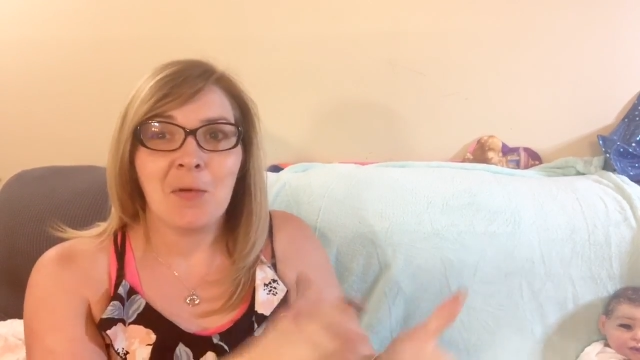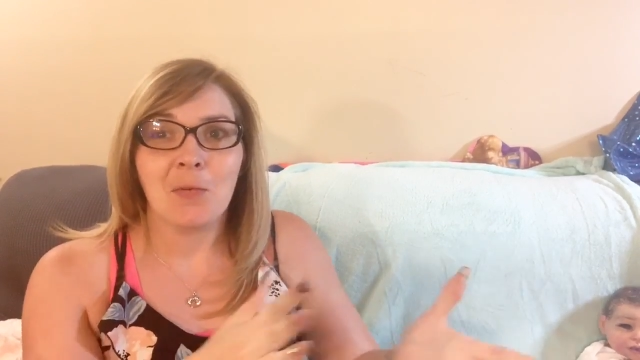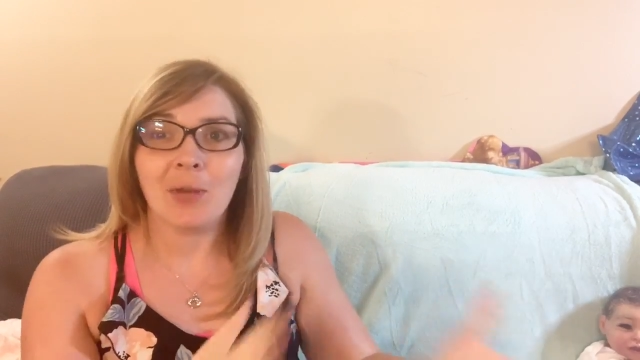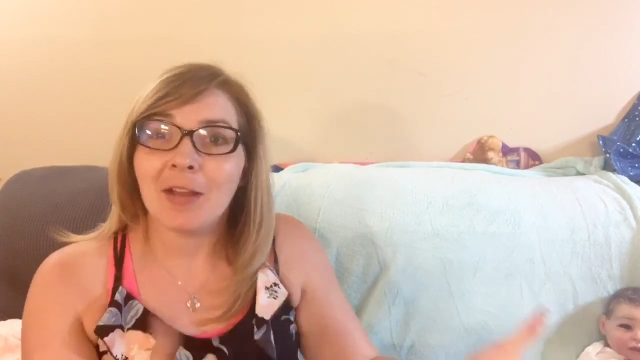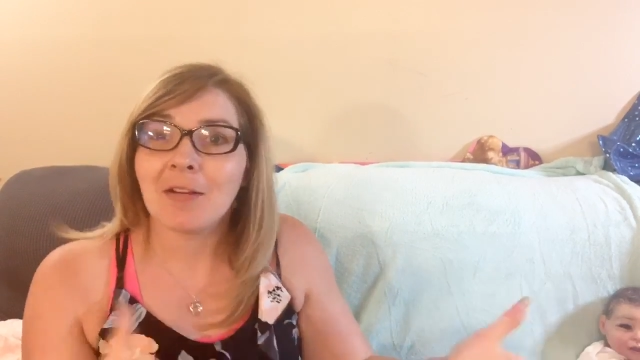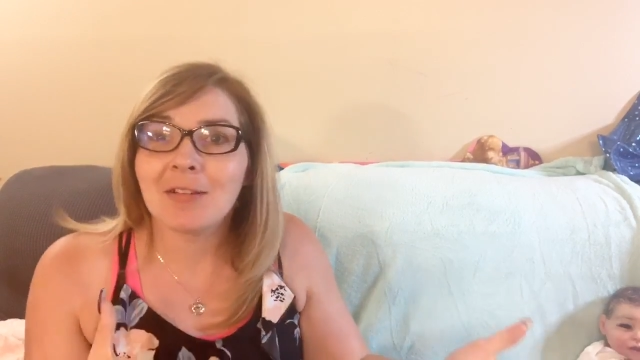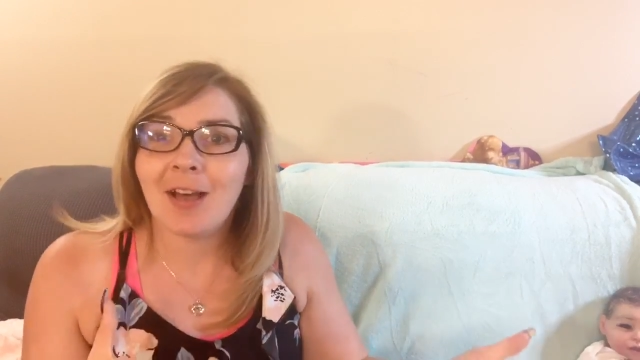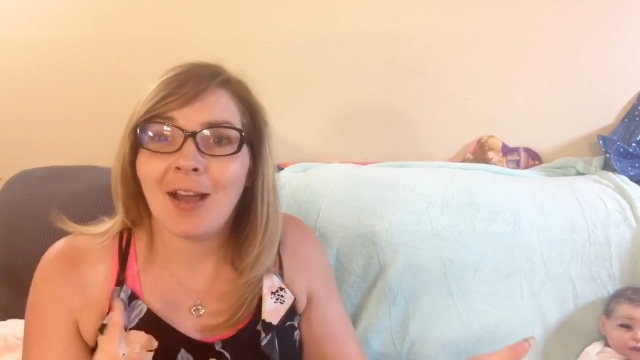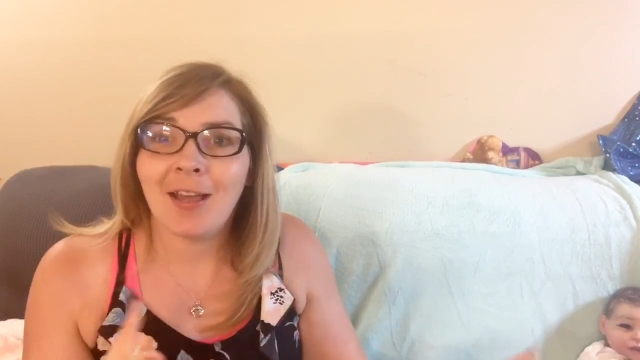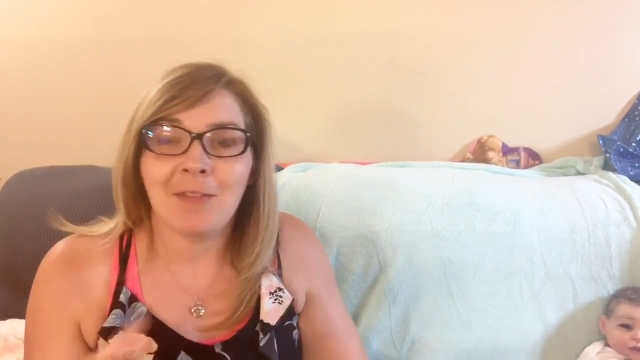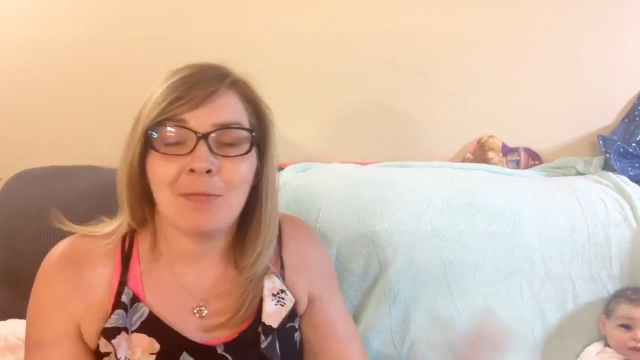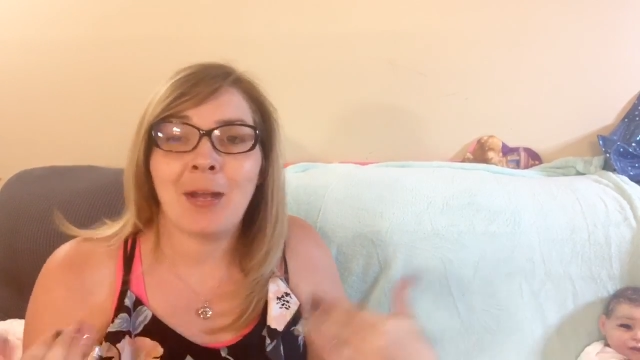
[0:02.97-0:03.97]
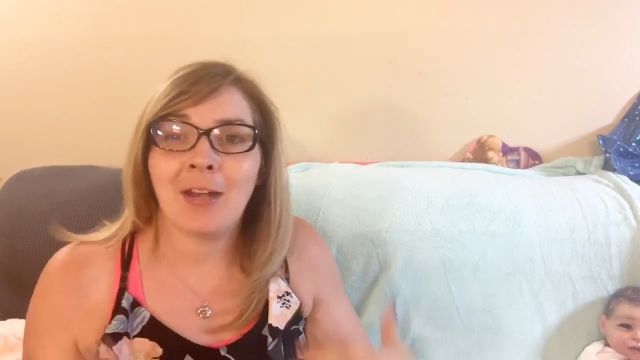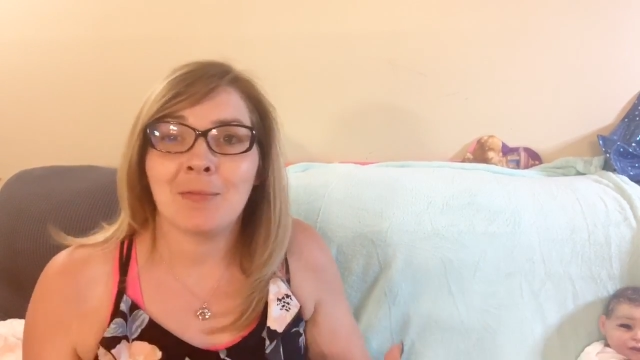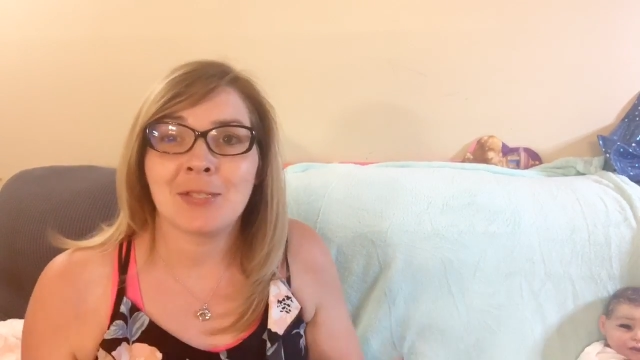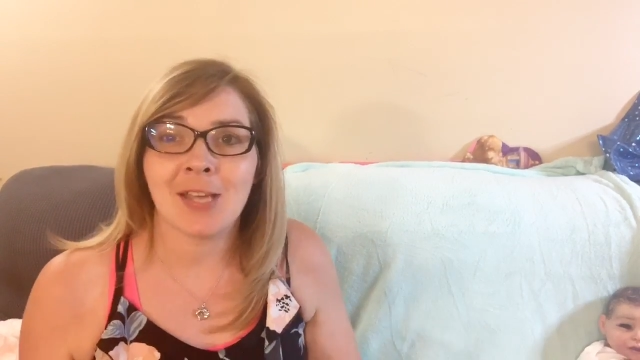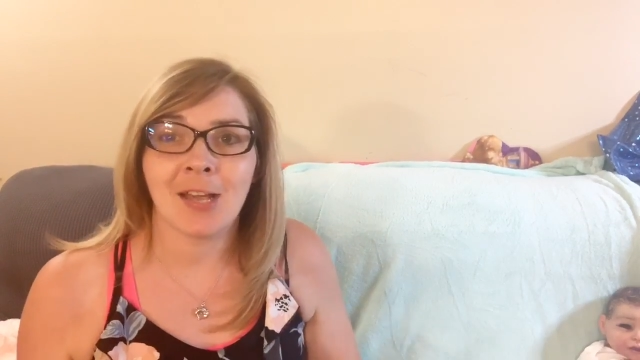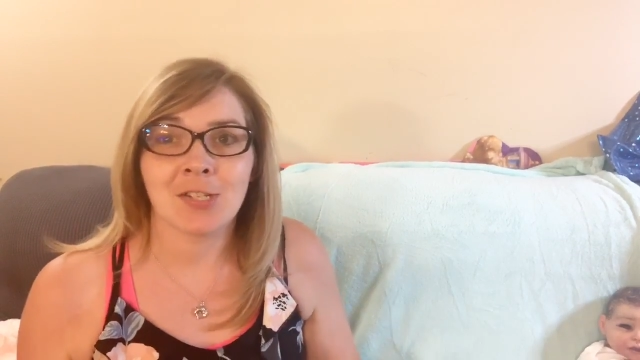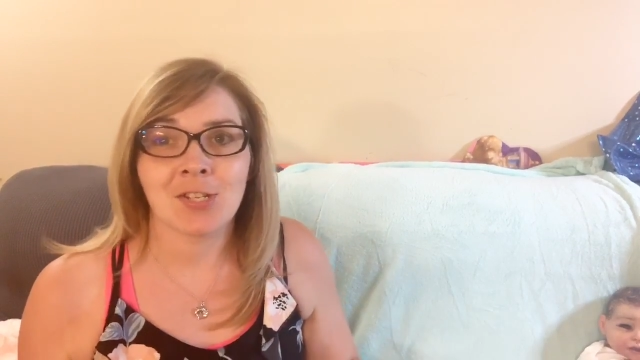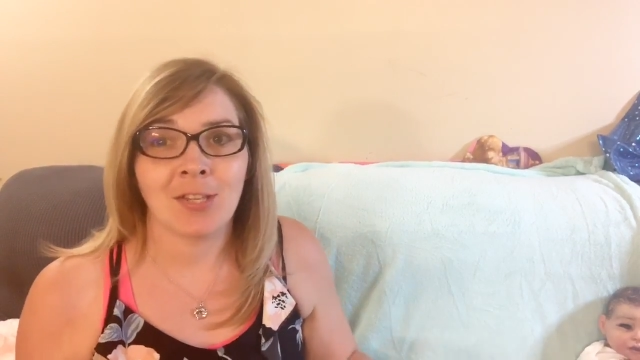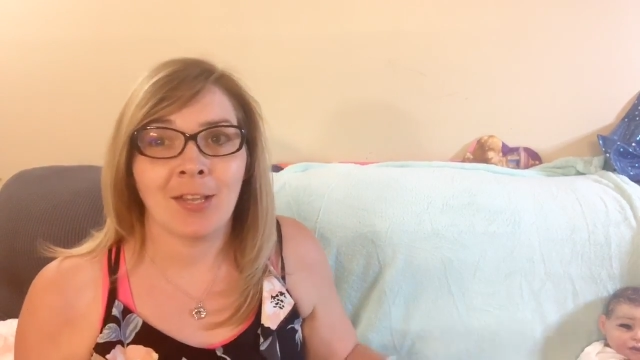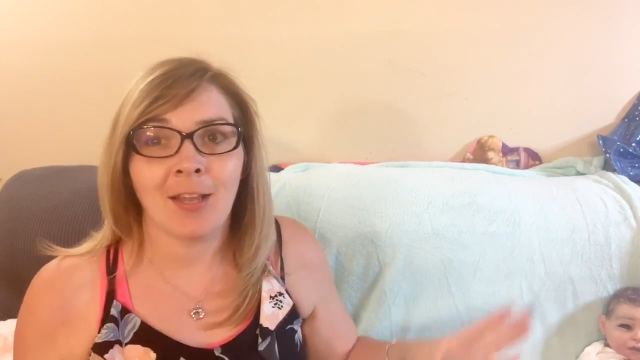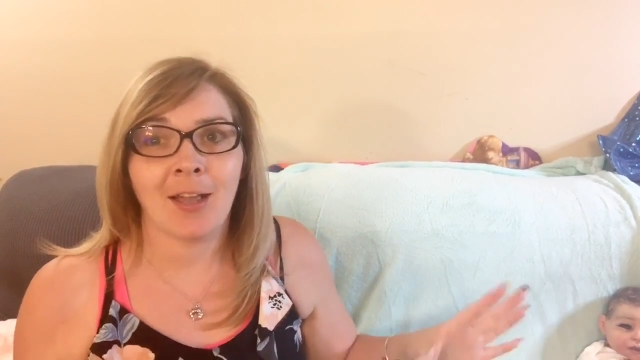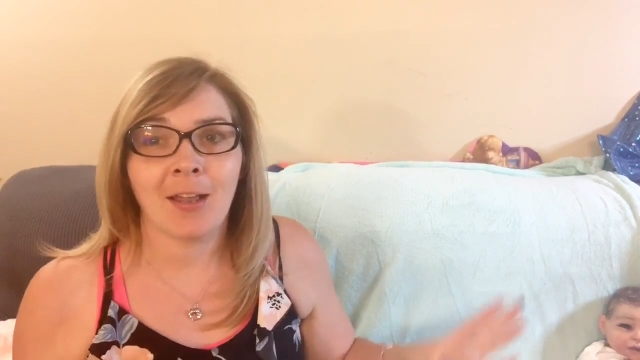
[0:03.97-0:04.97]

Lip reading: We are live. My name is Ashley.